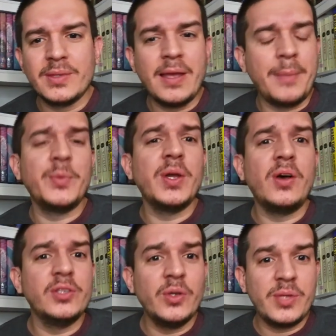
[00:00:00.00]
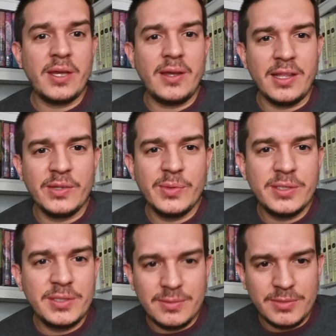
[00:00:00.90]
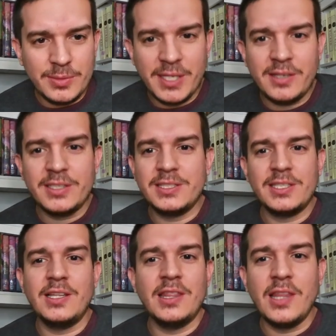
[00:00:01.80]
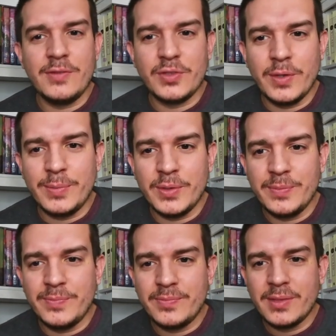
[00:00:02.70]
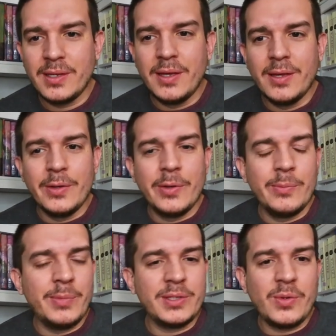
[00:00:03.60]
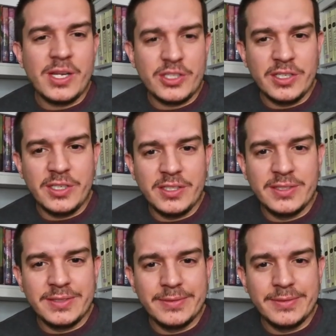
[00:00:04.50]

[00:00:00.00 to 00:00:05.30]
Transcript: I mean, we all know that Hollywood, to be honest, loves reboot. But the question is